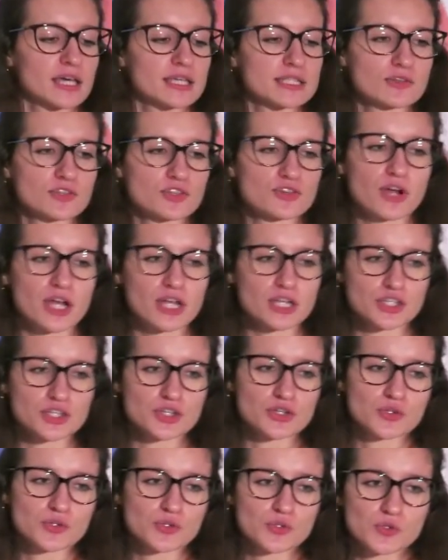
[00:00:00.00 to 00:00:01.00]
So try
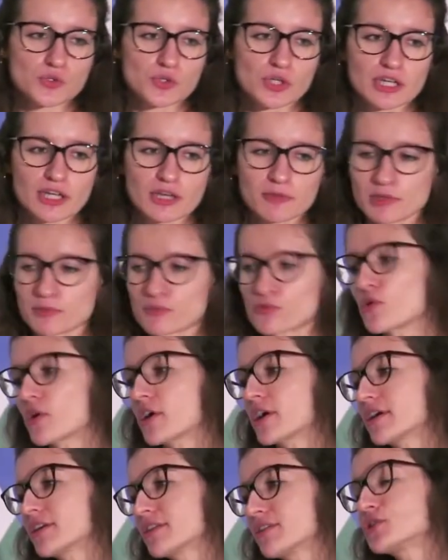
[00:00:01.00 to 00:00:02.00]
to enable
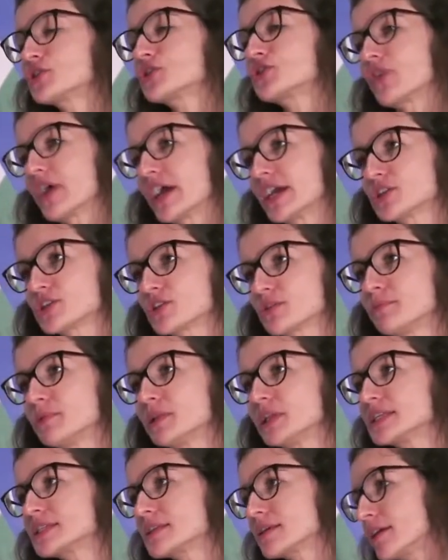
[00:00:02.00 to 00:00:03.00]
ProGuard, not try to,
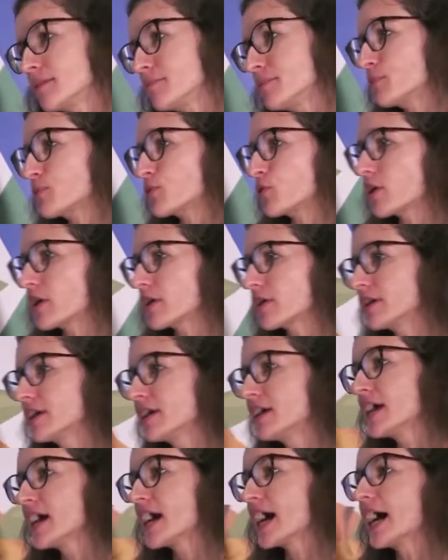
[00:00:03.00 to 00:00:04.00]
please enable ProGuard.
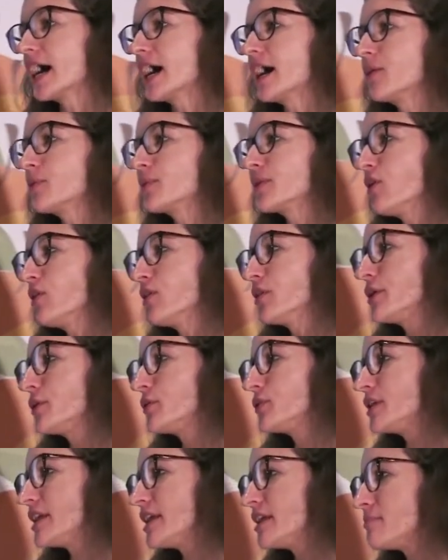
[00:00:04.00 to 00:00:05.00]
We all
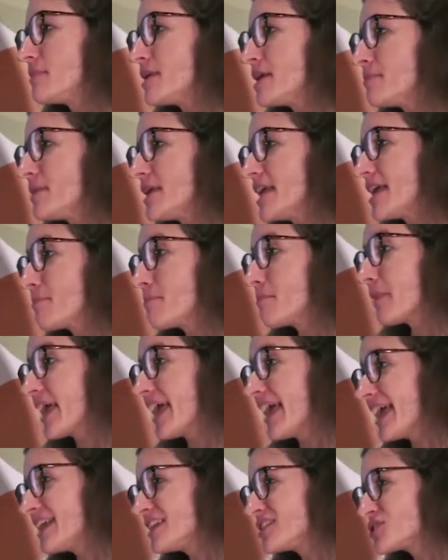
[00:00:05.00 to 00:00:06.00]
know that it may be a
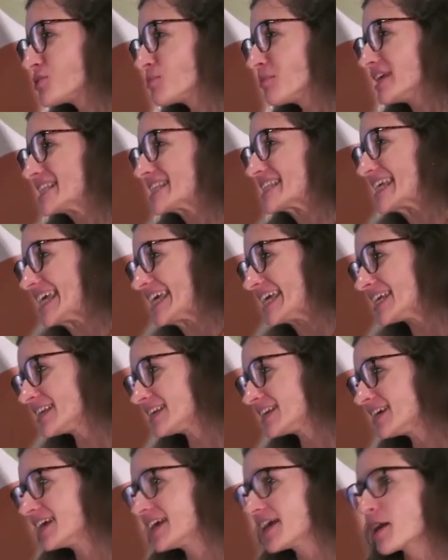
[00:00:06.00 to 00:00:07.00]
pain to maintain,
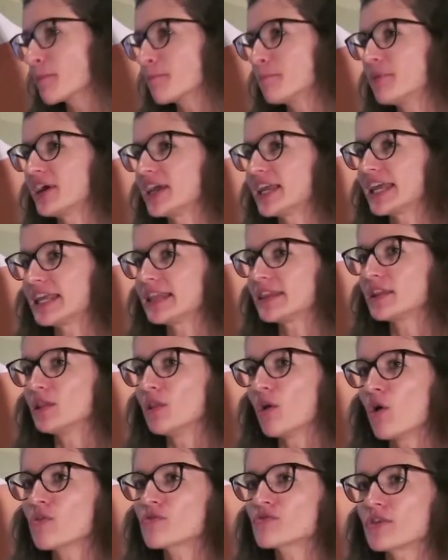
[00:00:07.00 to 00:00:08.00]
but in the
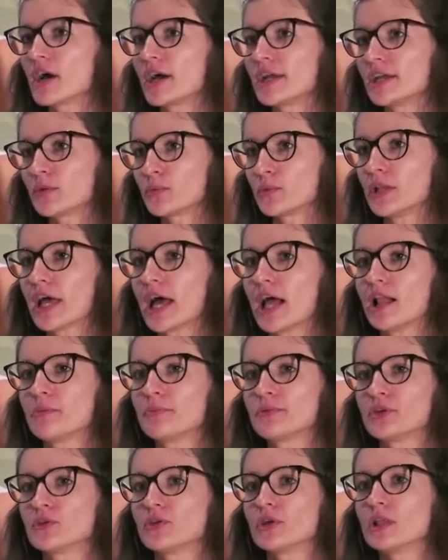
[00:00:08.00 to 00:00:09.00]
long run, it will
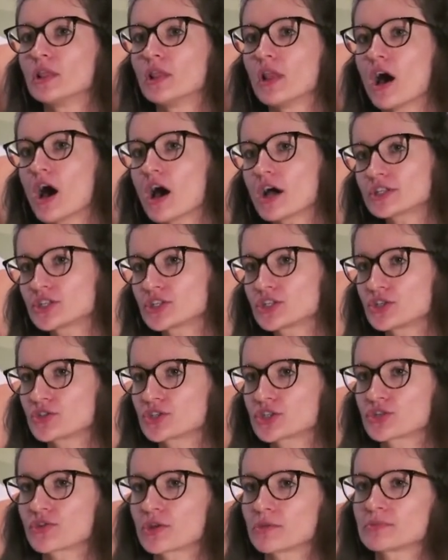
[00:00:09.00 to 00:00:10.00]
help you a lot
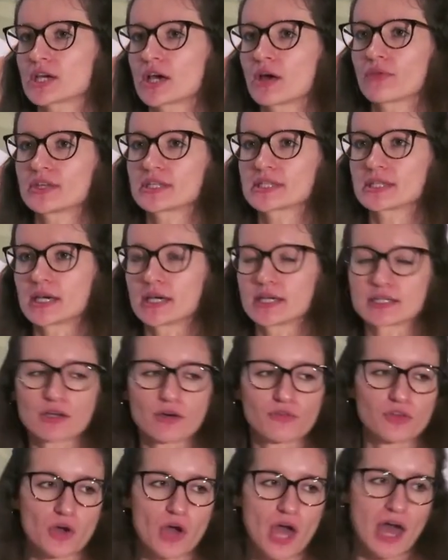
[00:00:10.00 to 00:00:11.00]
to trim down the size
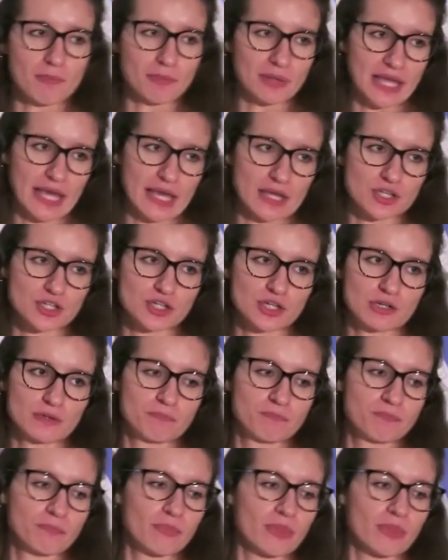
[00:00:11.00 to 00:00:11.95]
of your application.